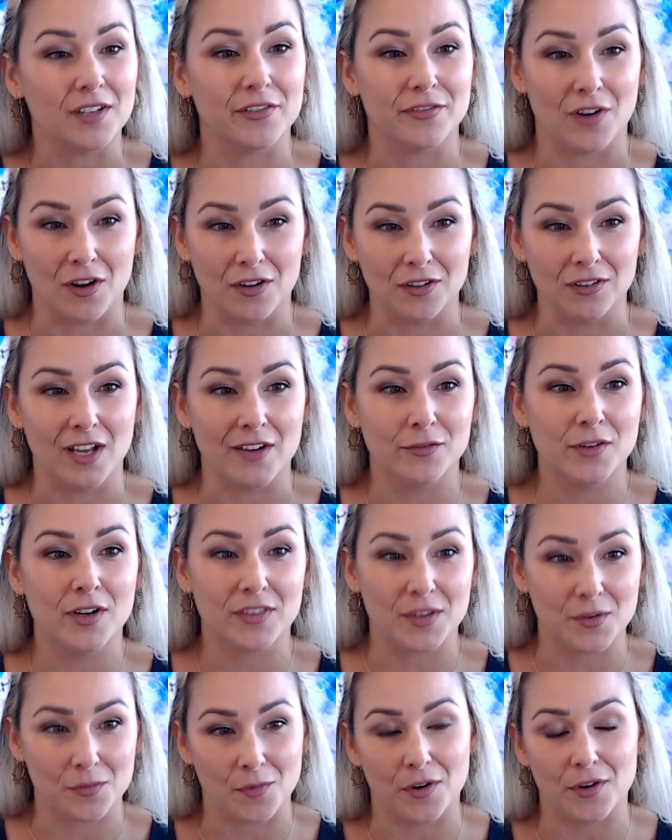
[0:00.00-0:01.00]
fall in love with
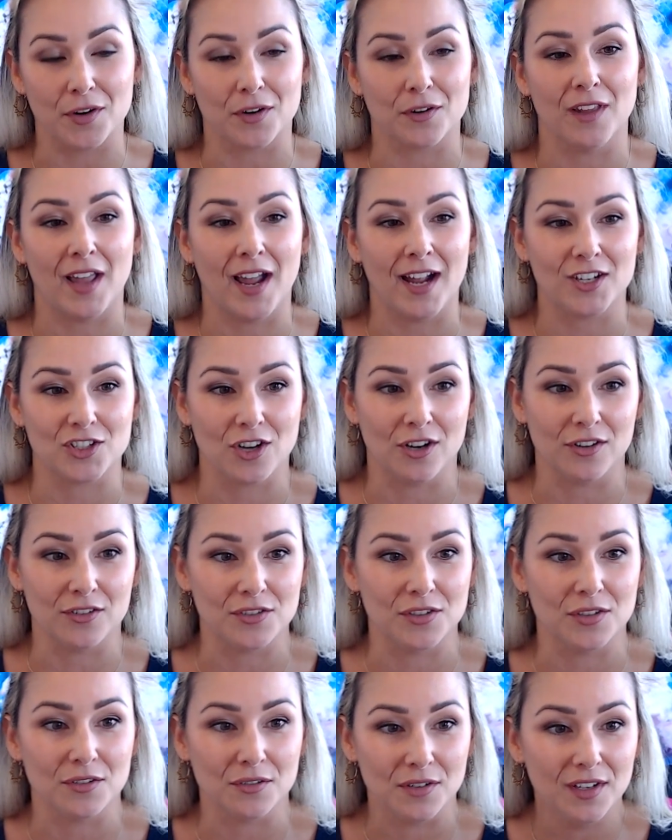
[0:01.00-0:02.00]
and want to latch
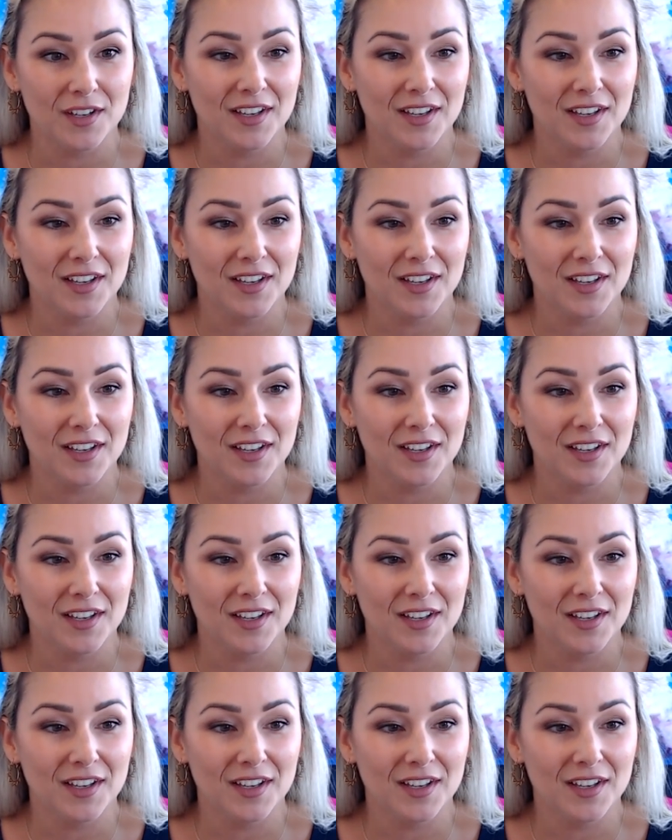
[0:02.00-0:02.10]
onto,